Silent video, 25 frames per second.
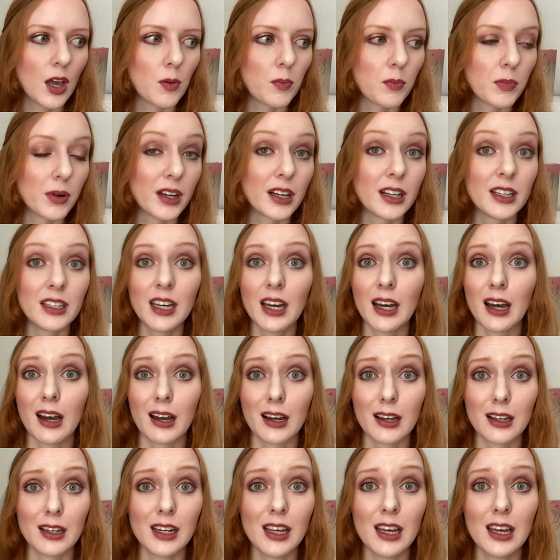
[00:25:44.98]
But
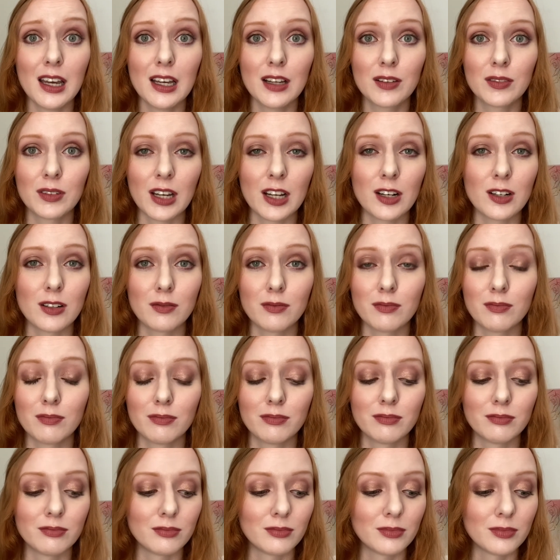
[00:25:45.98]
yeah, and
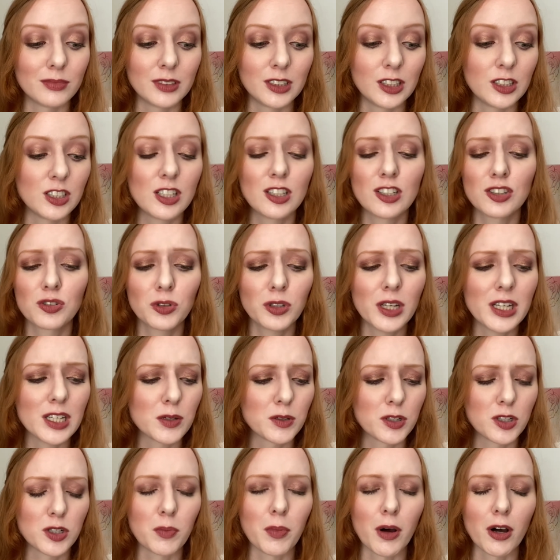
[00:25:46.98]
just really
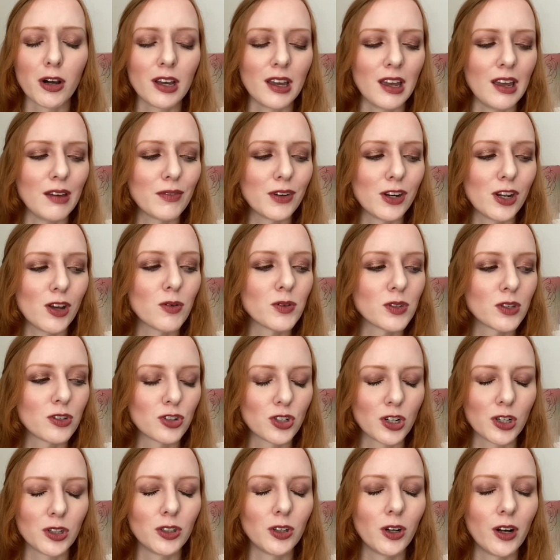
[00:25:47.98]
just debunking videos in
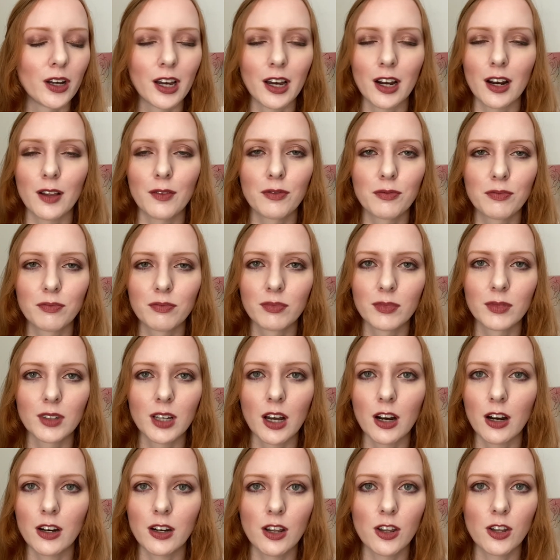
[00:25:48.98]
general. I kind of
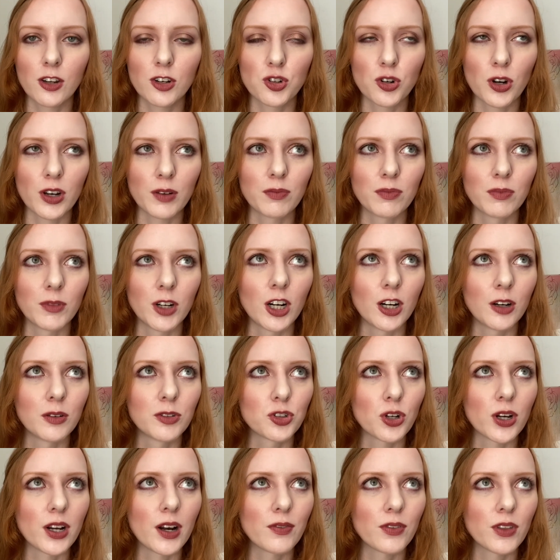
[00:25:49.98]
got on another
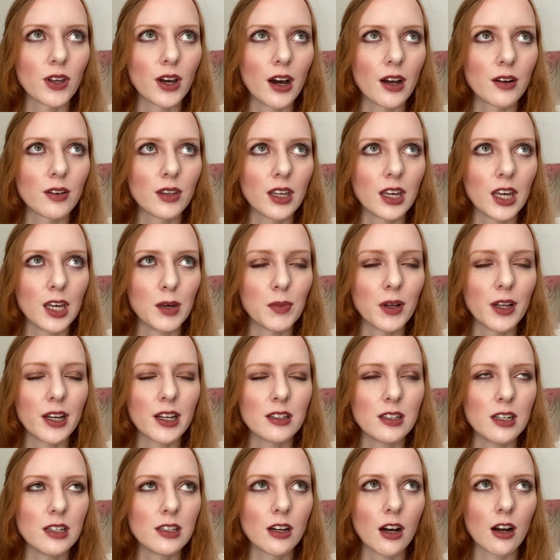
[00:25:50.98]
train of thought thinking about like
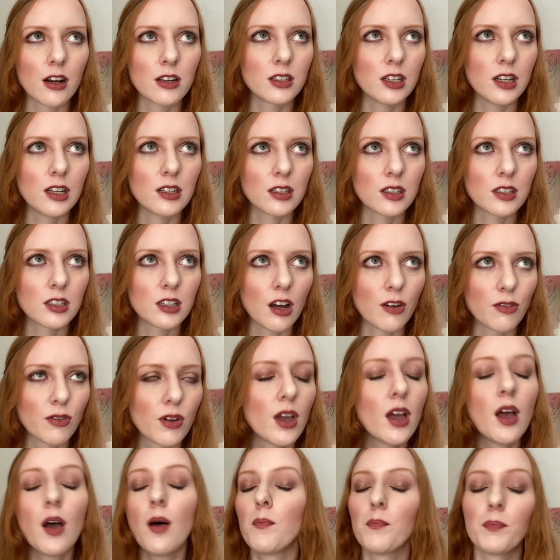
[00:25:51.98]
detox teas and stuff.
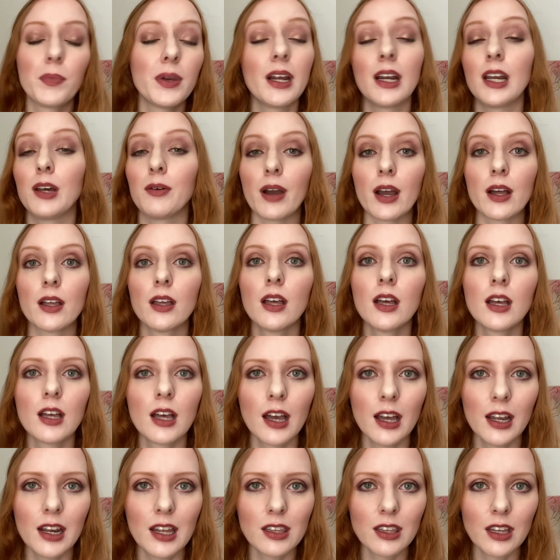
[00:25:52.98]
But anyway,
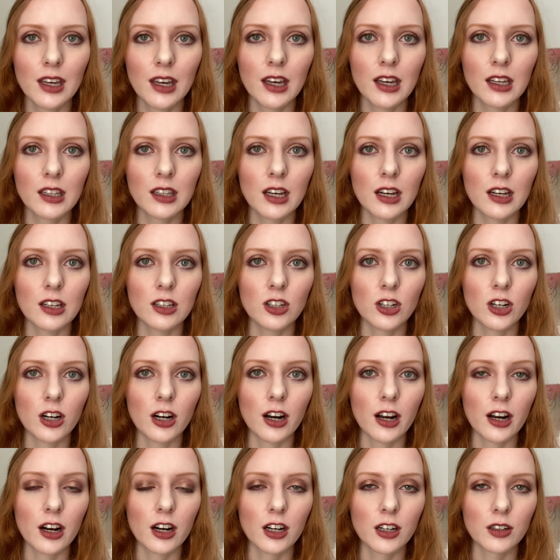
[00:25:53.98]
anything that
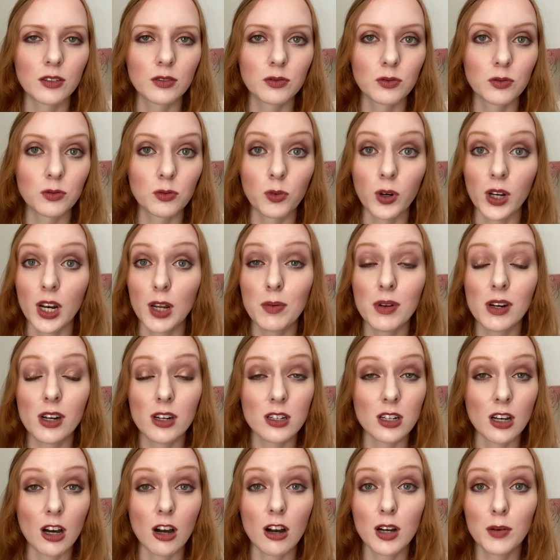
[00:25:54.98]
you're wanting me
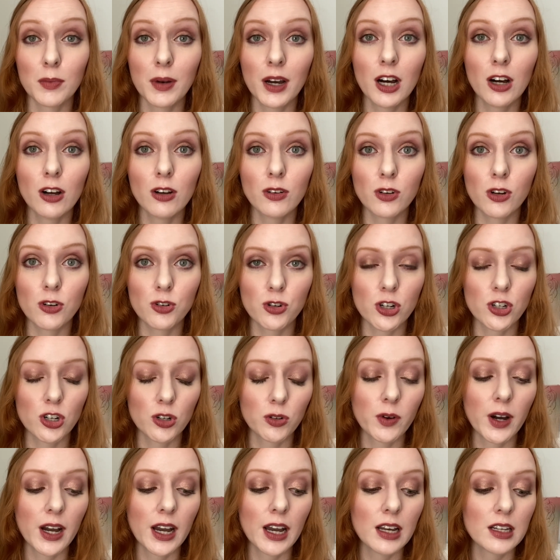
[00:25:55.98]
to talk about nutrition
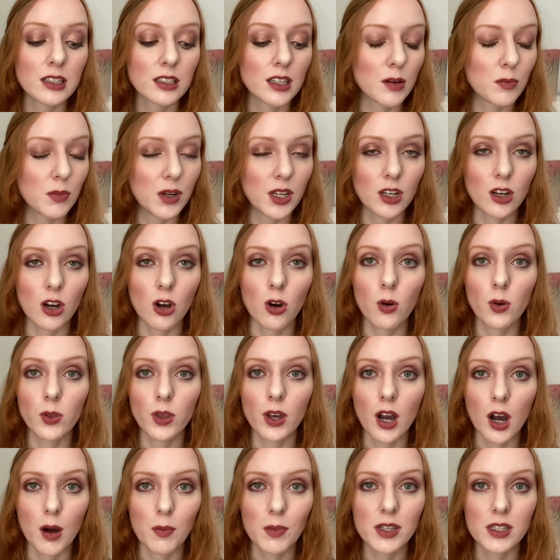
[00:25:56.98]
wise, let me know in the
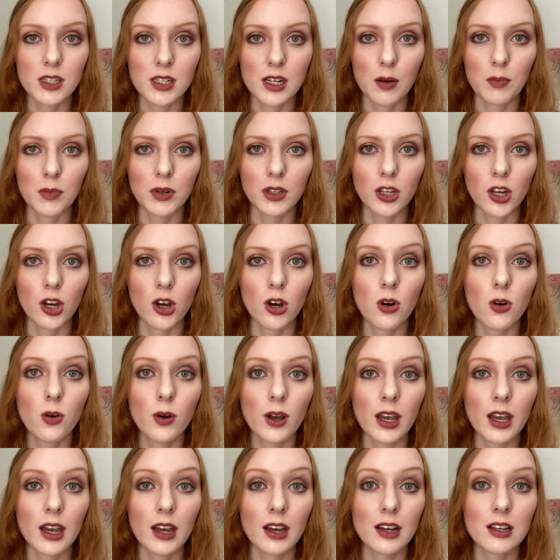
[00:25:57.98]
comments down below,
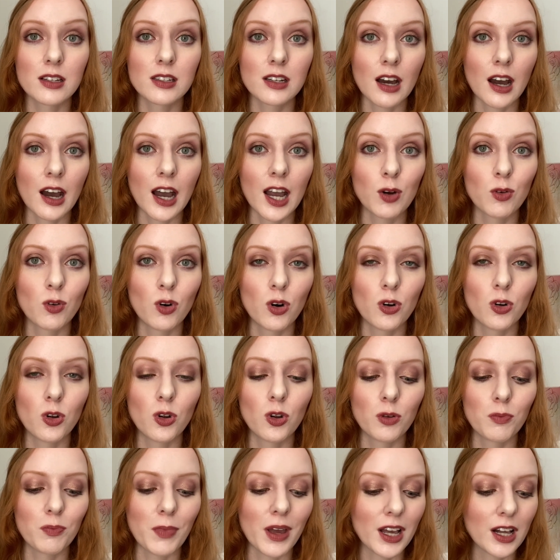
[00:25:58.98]
and I
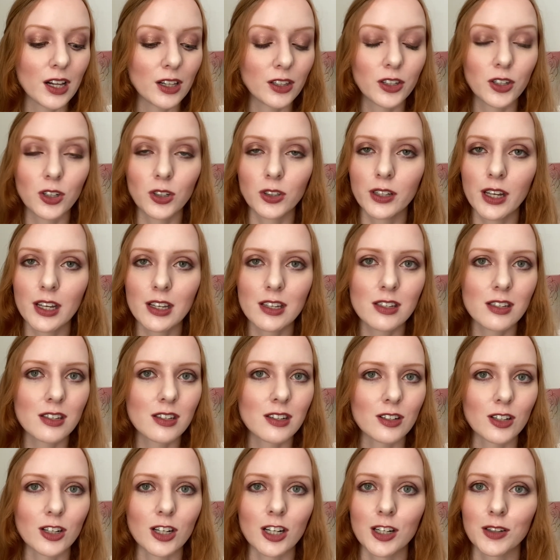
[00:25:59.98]
will make a little
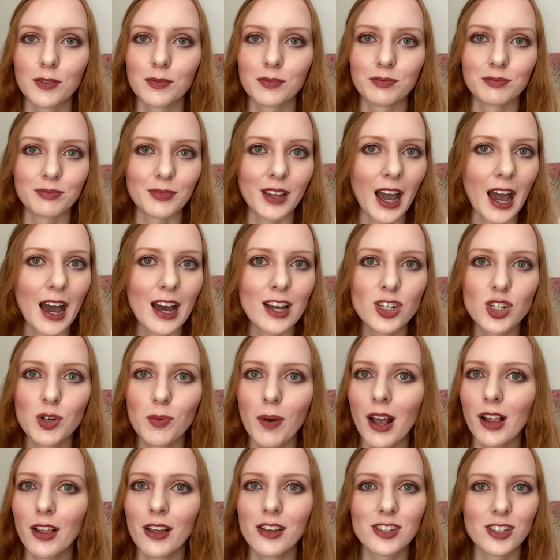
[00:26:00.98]
list or add to
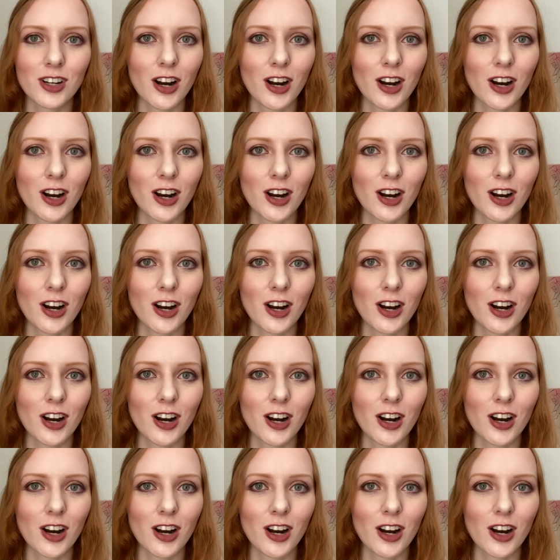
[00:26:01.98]
my list